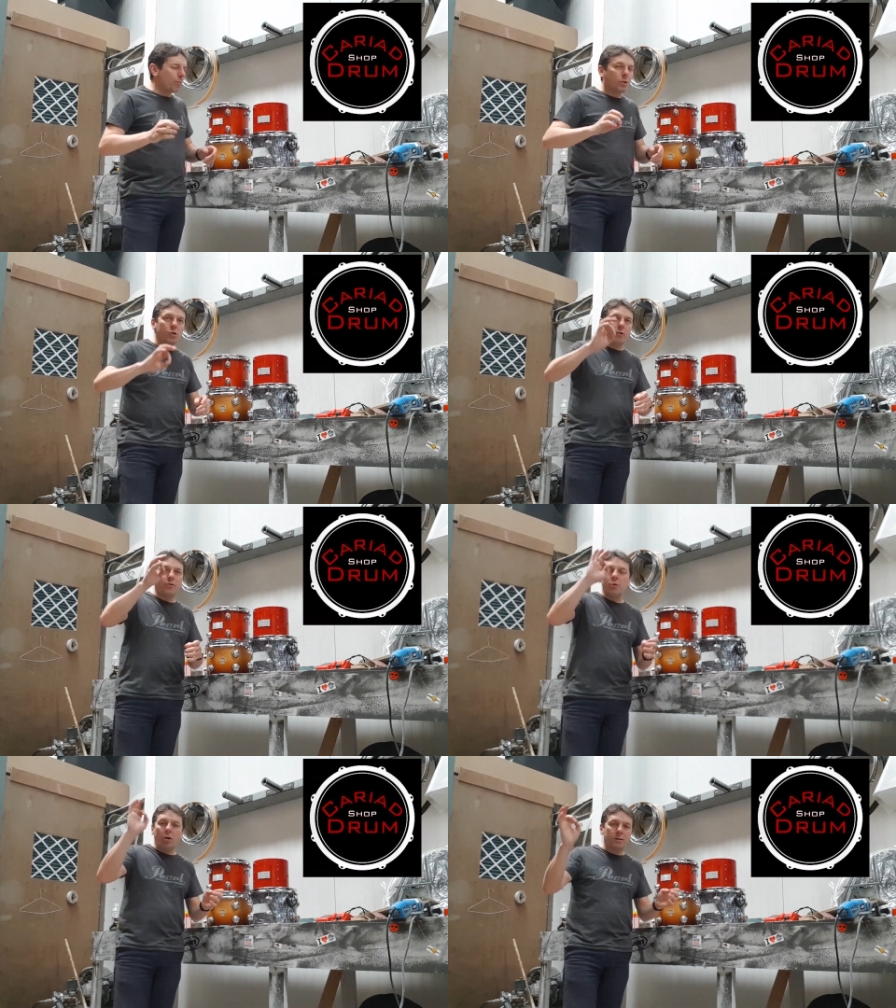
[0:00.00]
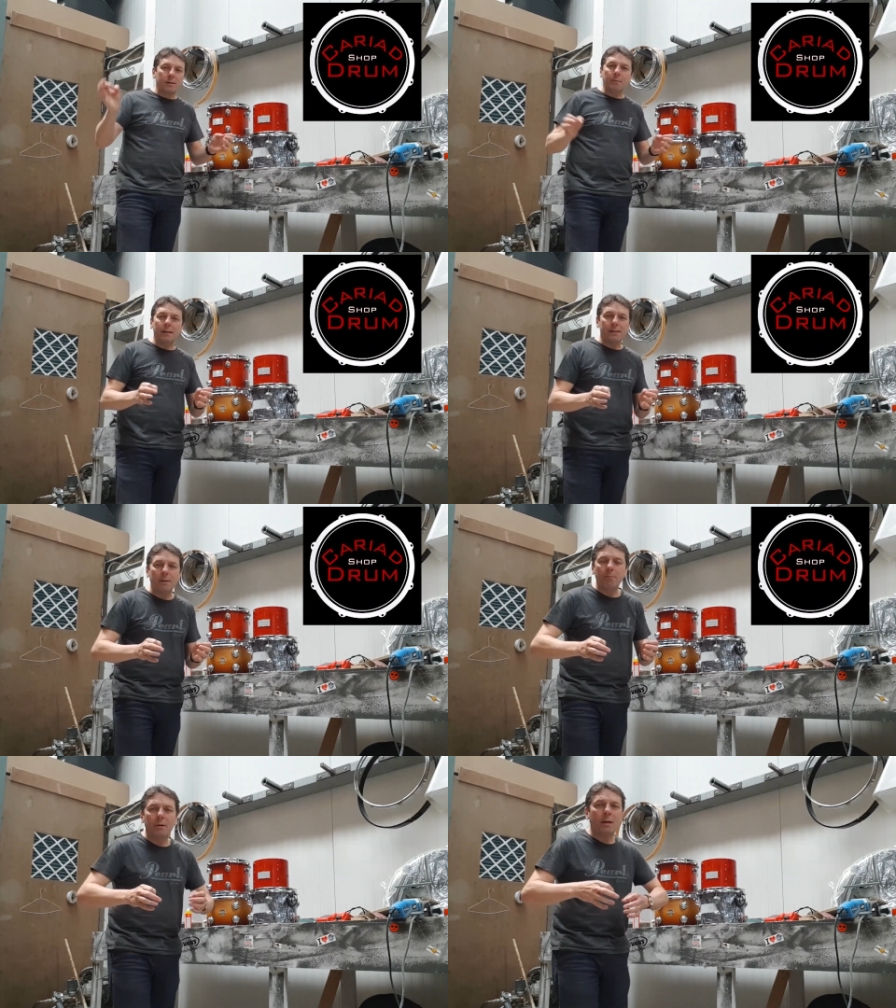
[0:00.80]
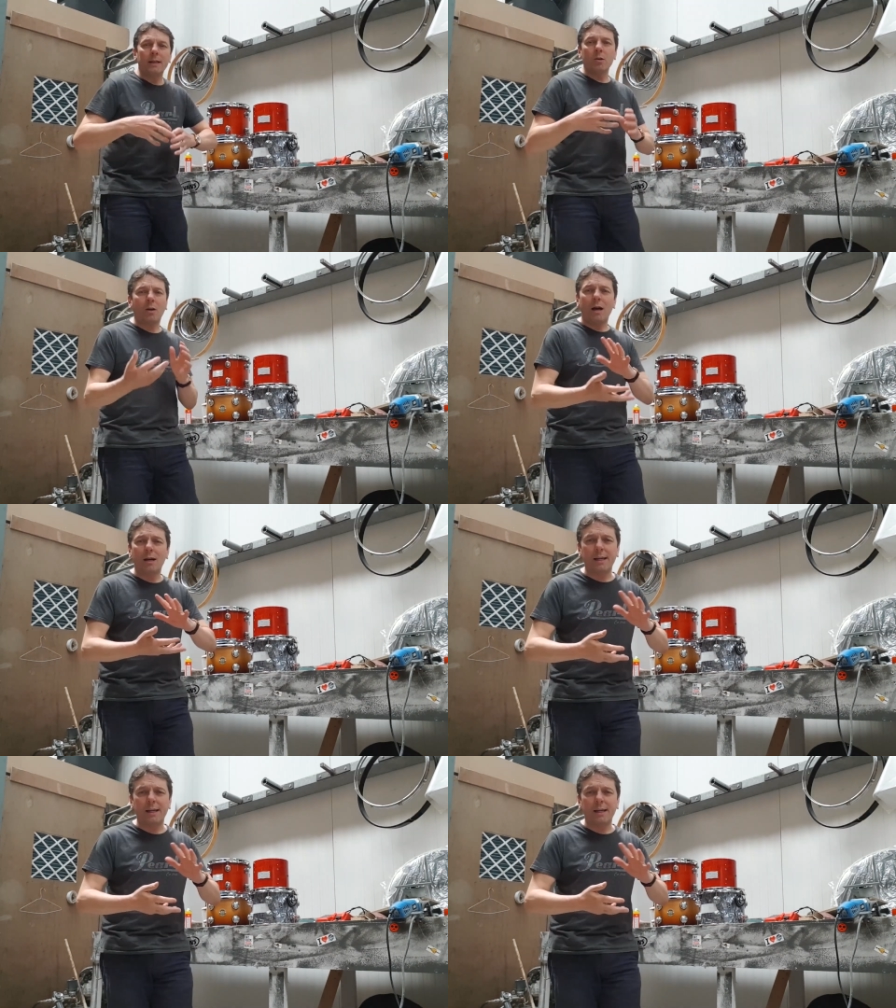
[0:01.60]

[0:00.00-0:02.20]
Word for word: So if you've got something simple, like you can't